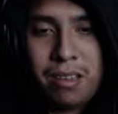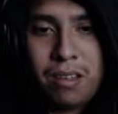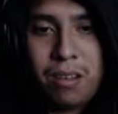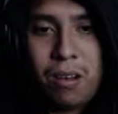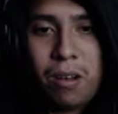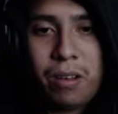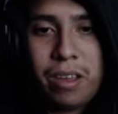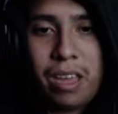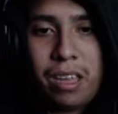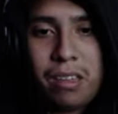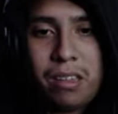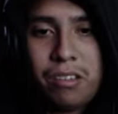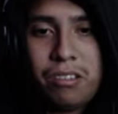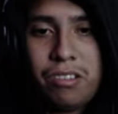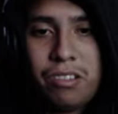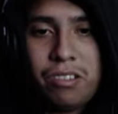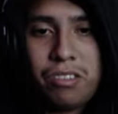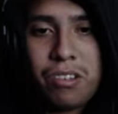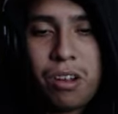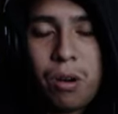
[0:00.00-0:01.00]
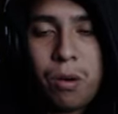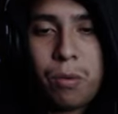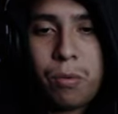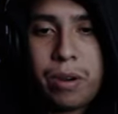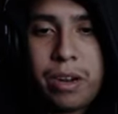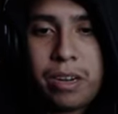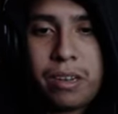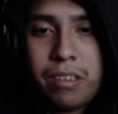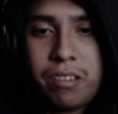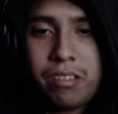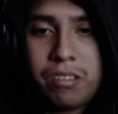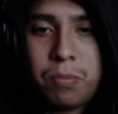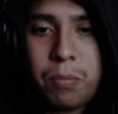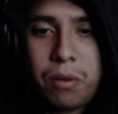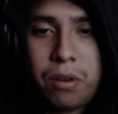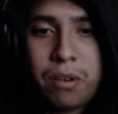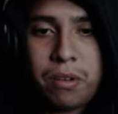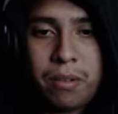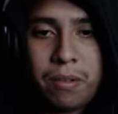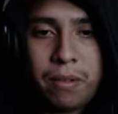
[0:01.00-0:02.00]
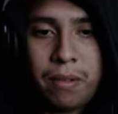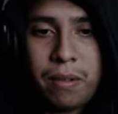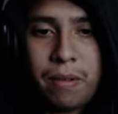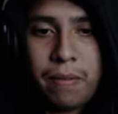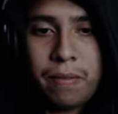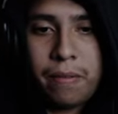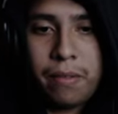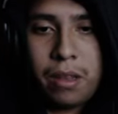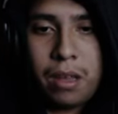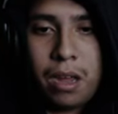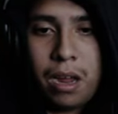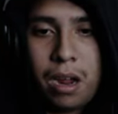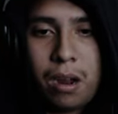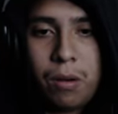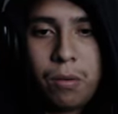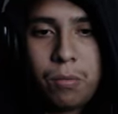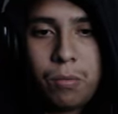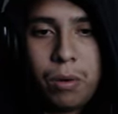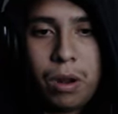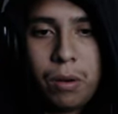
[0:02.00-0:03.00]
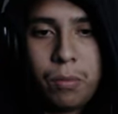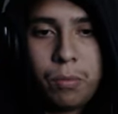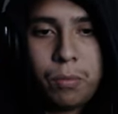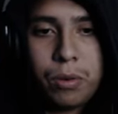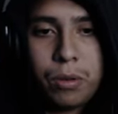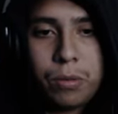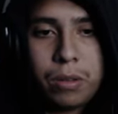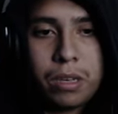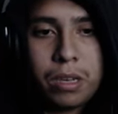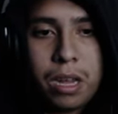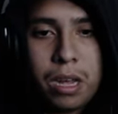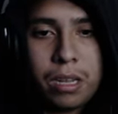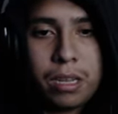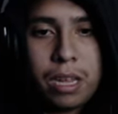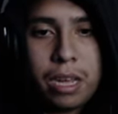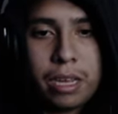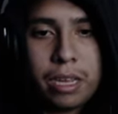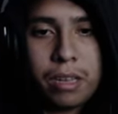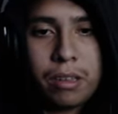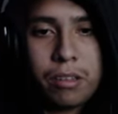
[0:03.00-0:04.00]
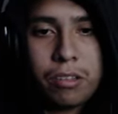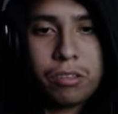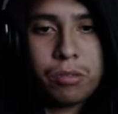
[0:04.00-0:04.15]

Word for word: Okay, let's just go read this, bro. I'm I'm really not liking this